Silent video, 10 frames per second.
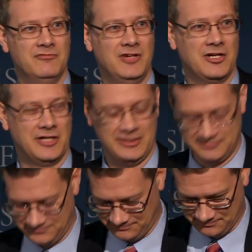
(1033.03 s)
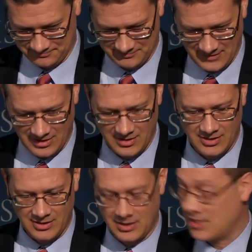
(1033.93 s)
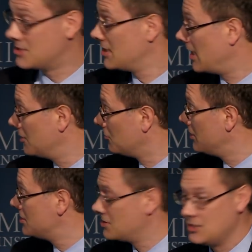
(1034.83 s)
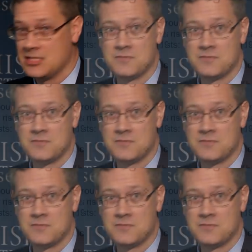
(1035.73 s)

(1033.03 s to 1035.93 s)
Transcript: very. A second reason